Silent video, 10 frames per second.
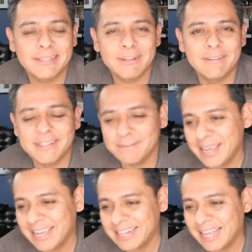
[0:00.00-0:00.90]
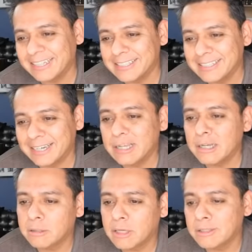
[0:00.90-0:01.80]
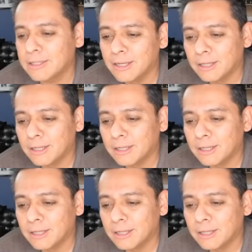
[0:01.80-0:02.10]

Rivian's making that, because they're like, okay,